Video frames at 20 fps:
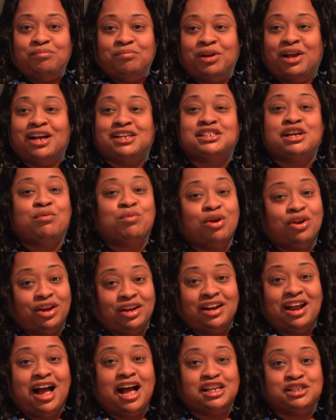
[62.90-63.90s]
Because I work
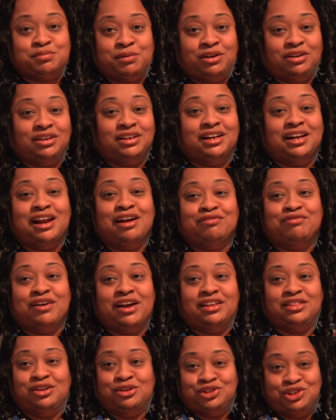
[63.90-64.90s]
in a hospital and I
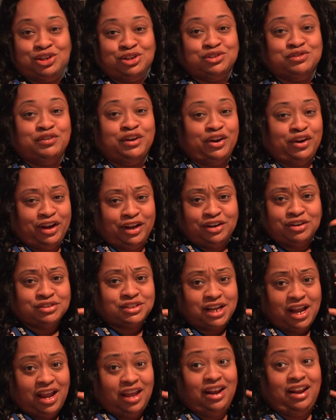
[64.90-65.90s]
find those shows very
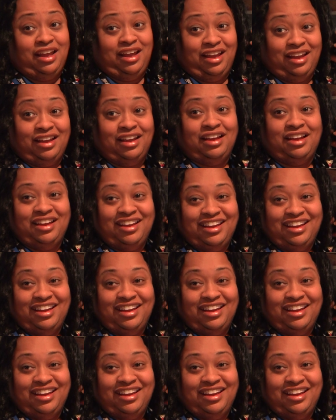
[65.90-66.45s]
entertaining.